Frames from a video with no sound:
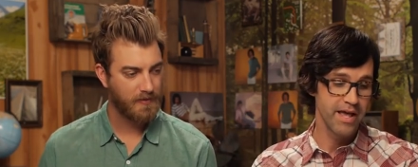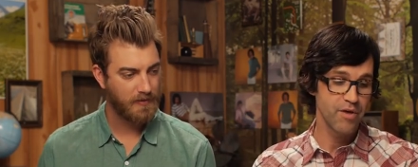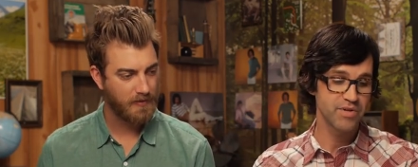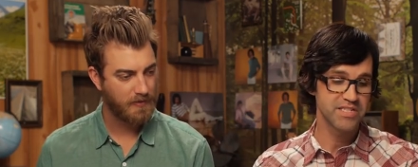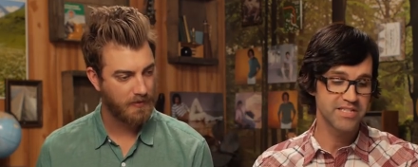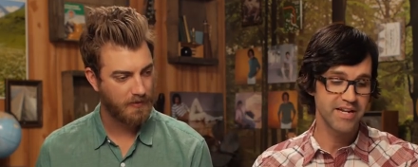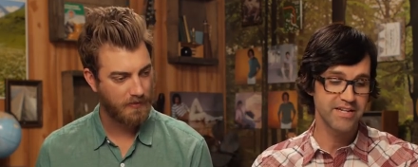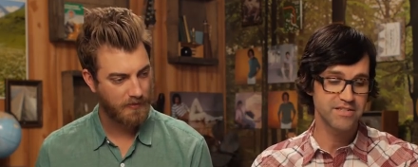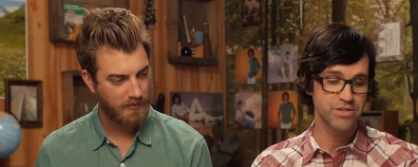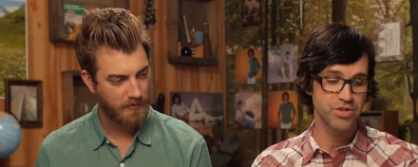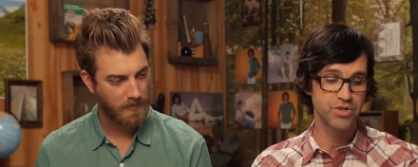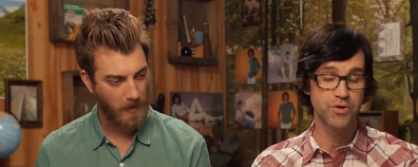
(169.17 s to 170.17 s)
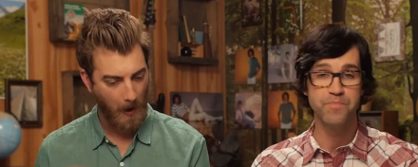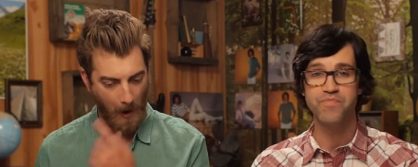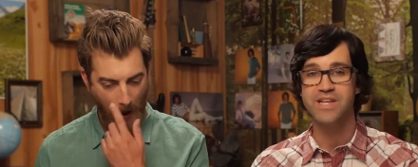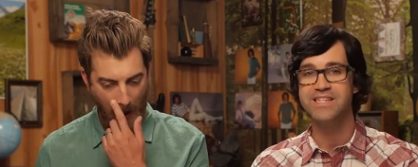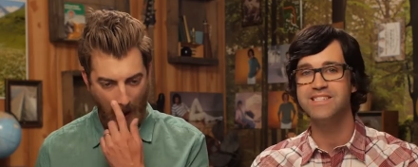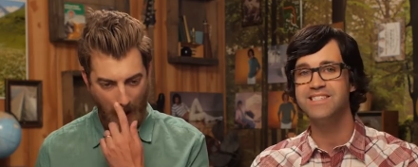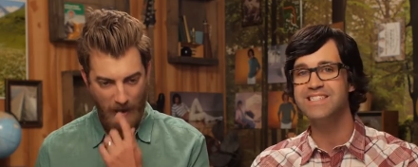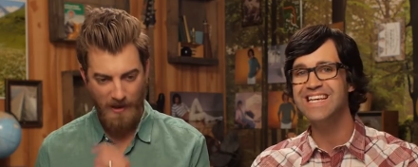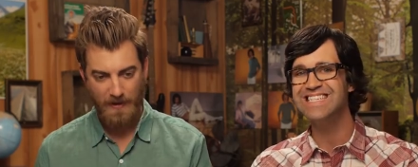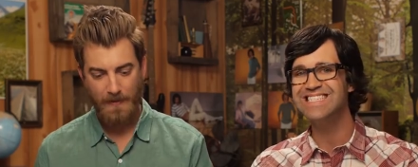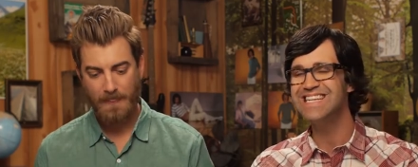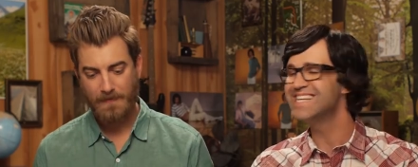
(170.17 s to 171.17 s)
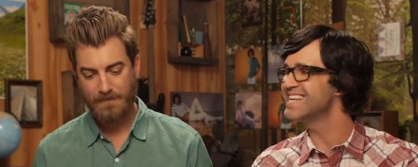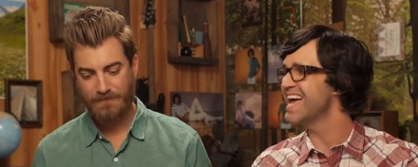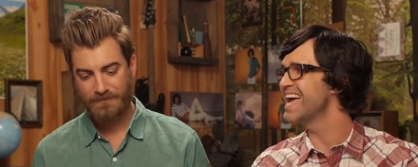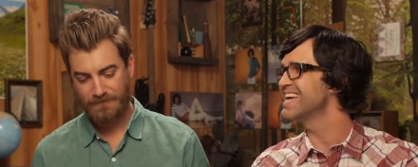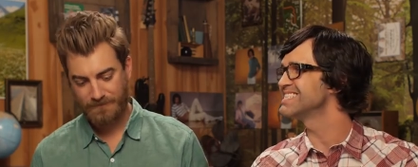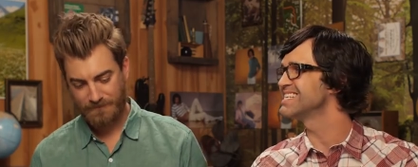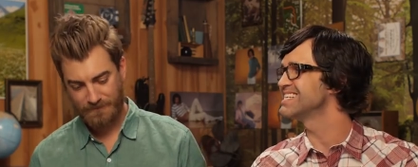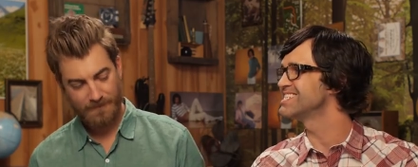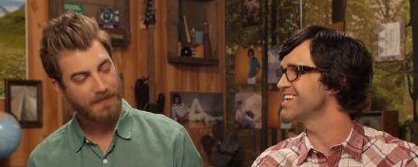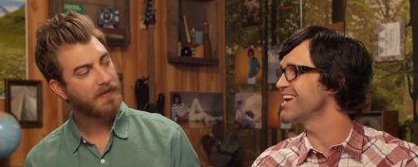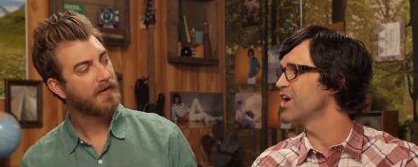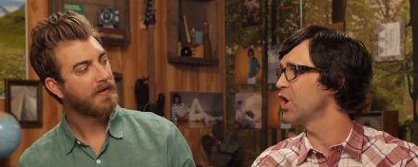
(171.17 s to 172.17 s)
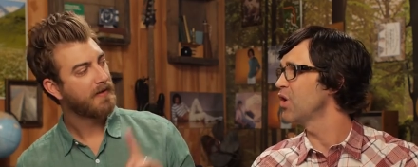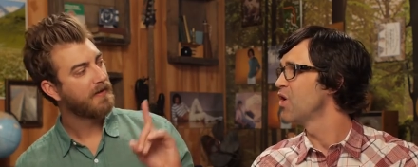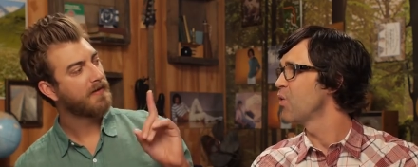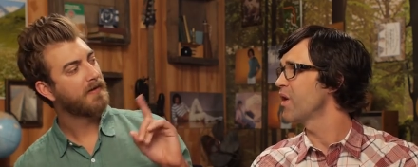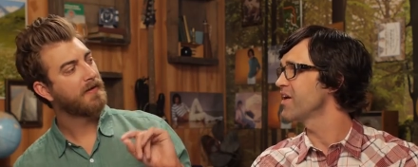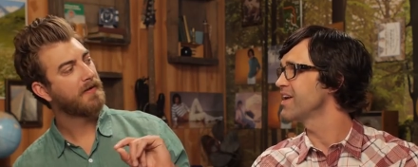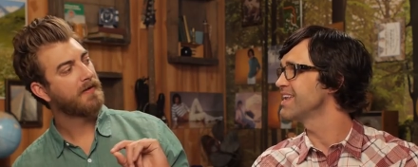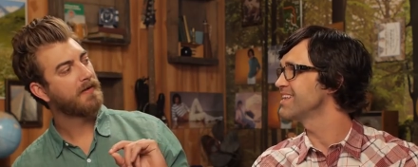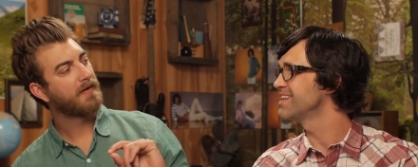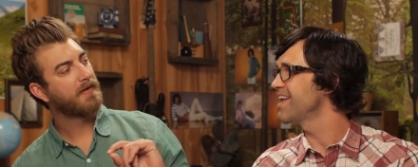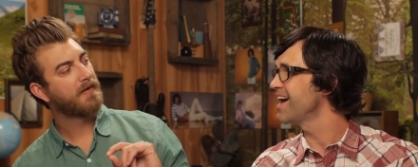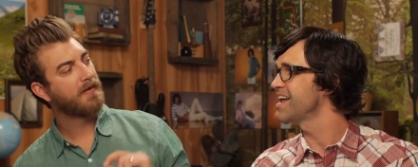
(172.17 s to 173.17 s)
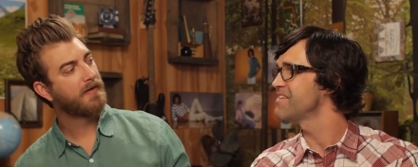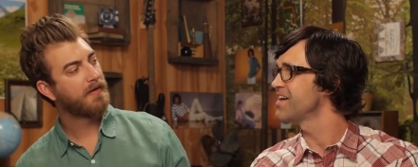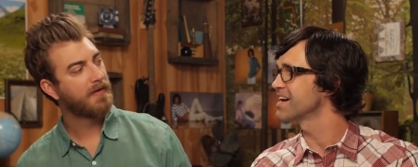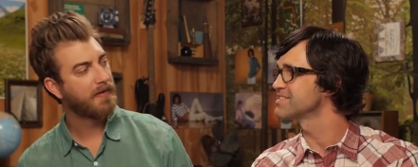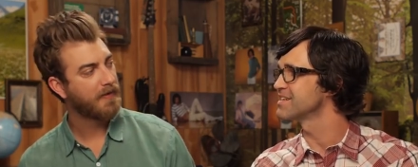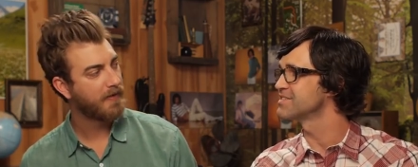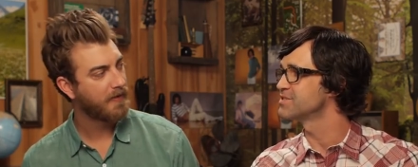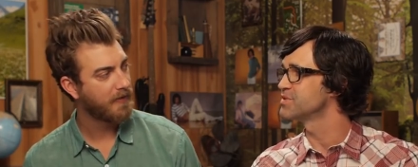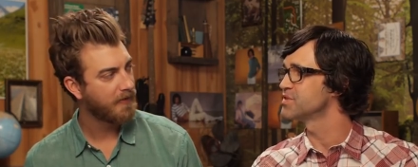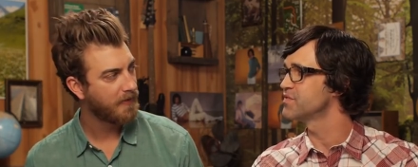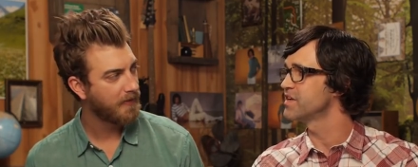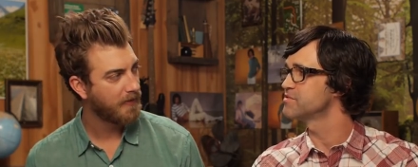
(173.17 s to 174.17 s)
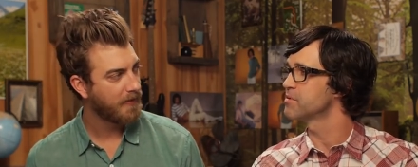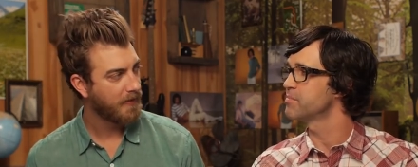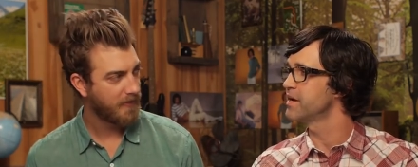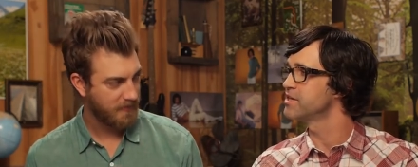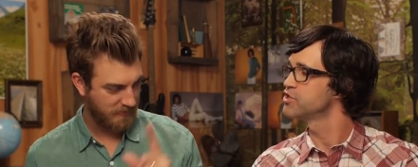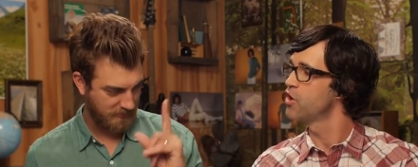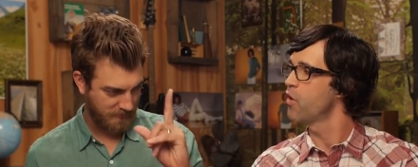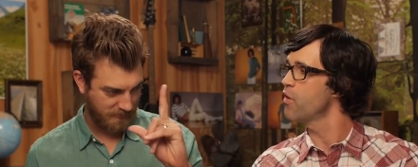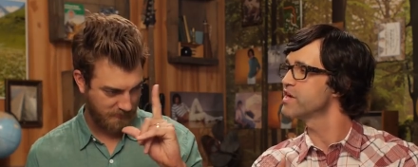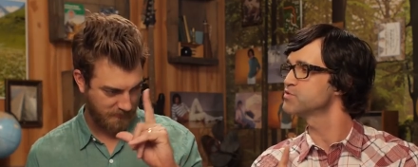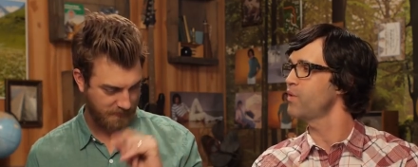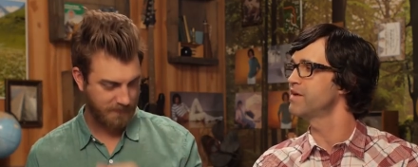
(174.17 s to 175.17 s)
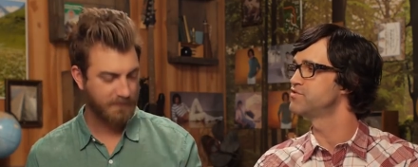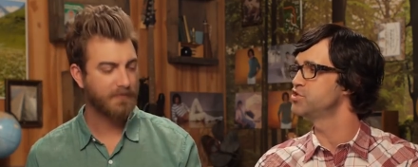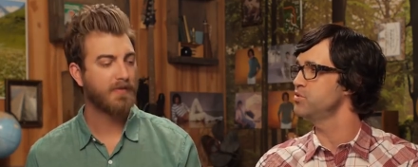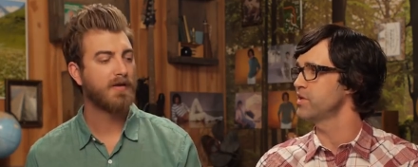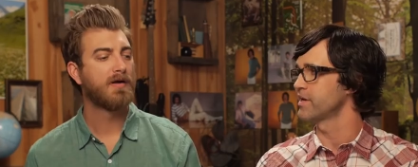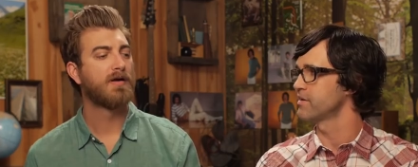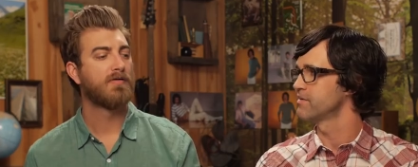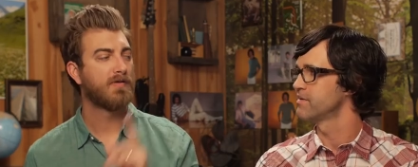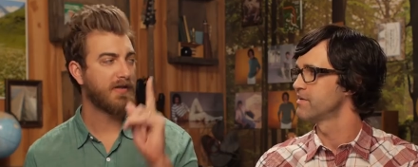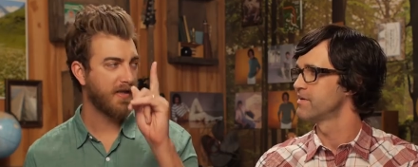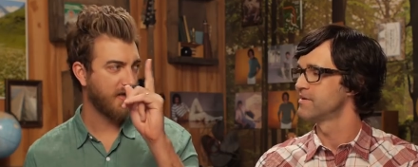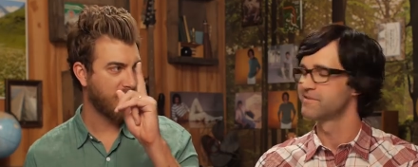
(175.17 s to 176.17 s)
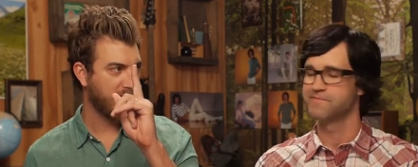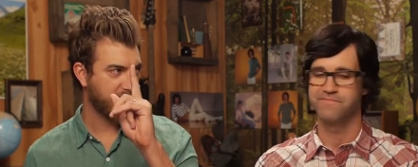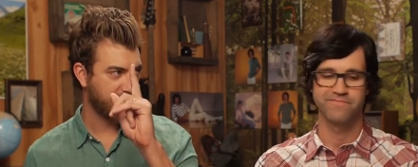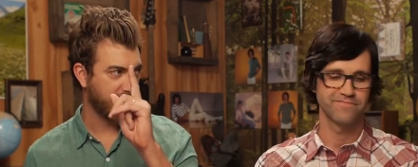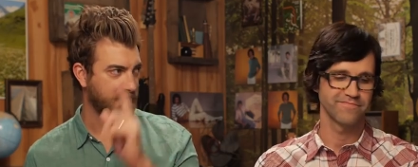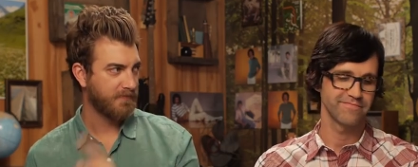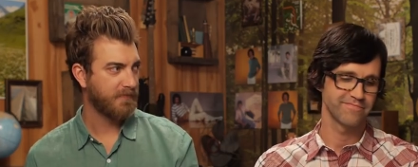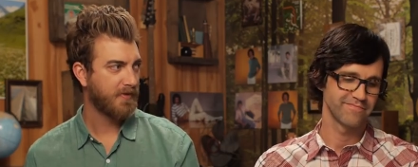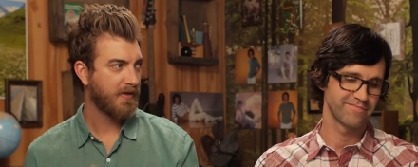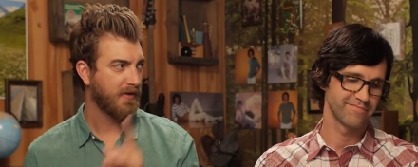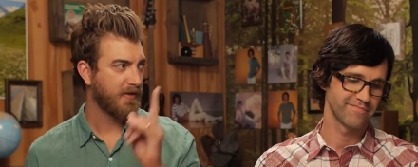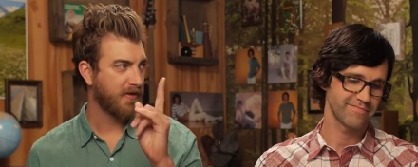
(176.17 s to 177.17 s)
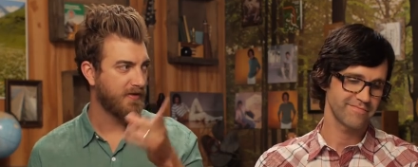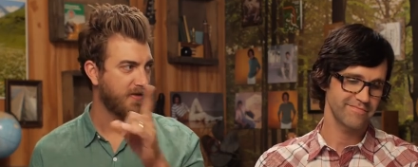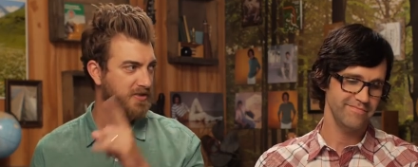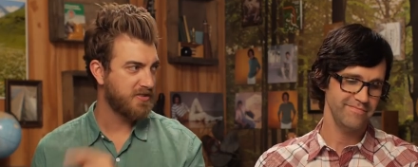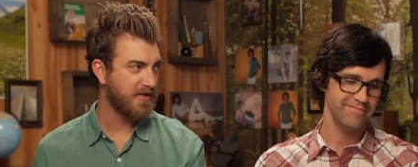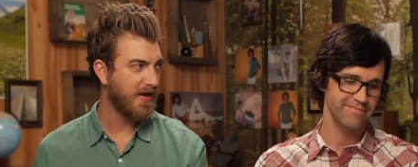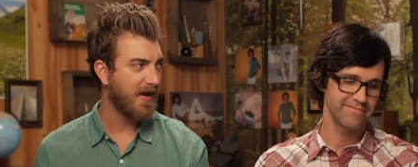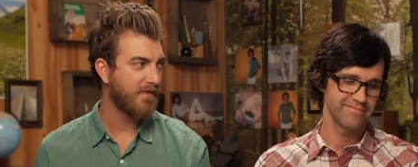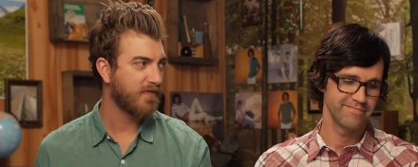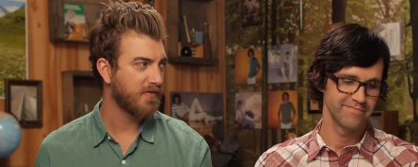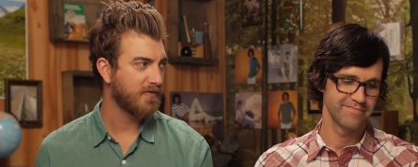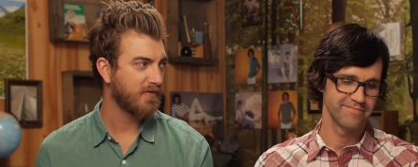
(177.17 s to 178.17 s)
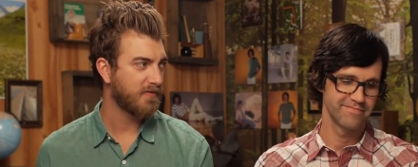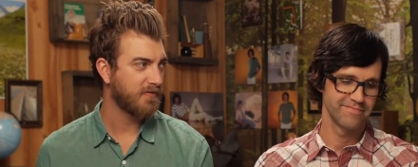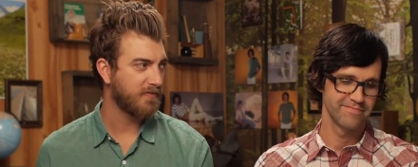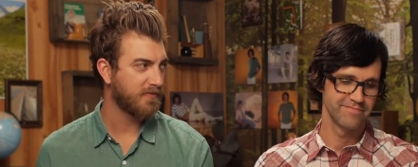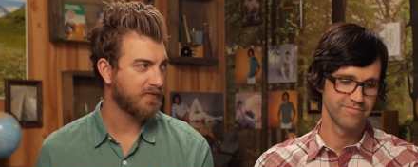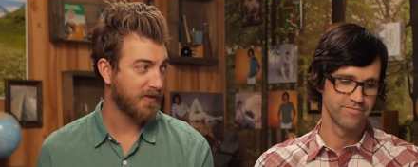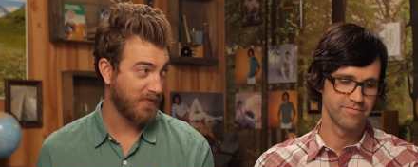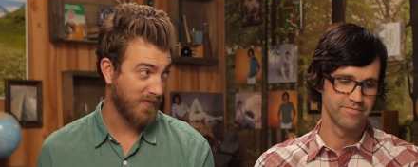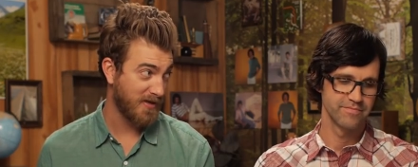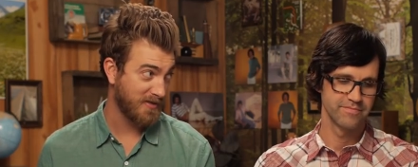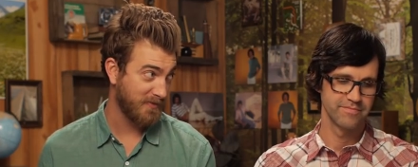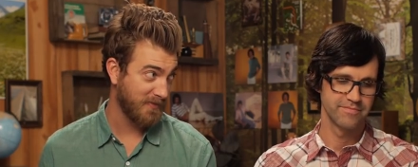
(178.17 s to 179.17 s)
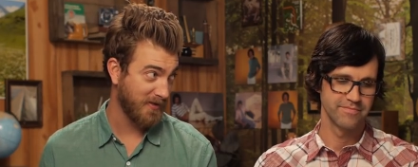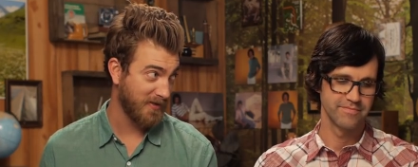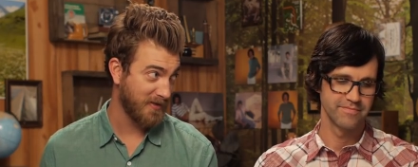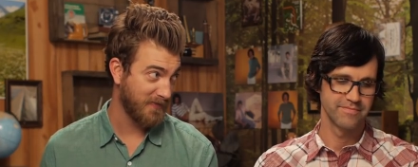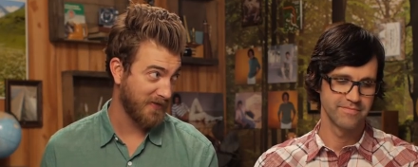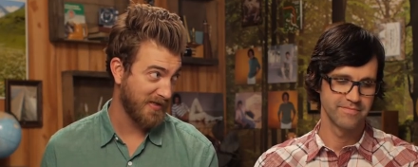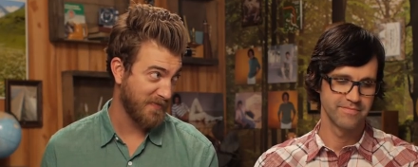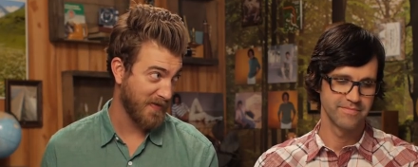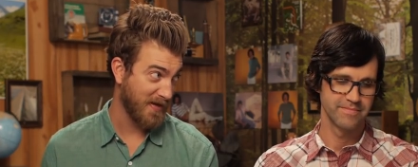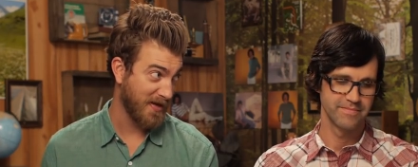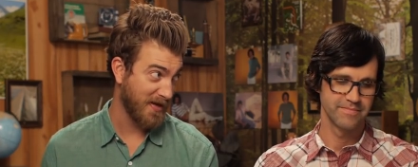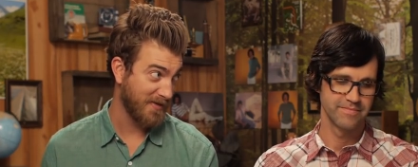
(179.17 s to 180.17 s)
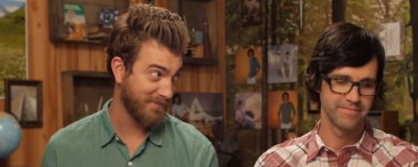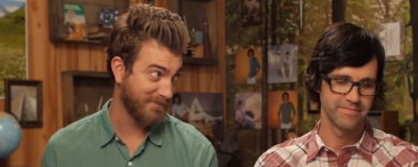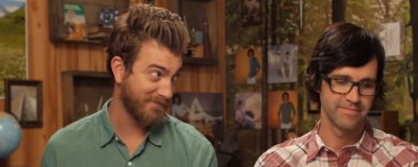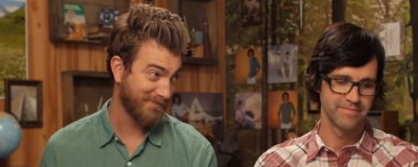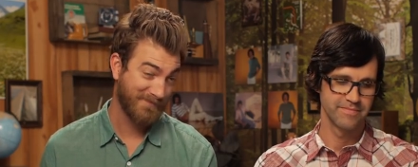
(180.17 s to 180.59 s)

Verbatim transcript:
Speaker 1: He was sentenced to 60 days in jail where he did not have access to his Facebook page or
Speaker 2: his wife Julie. Related question Did she ever try to watch him look at his Facebook again?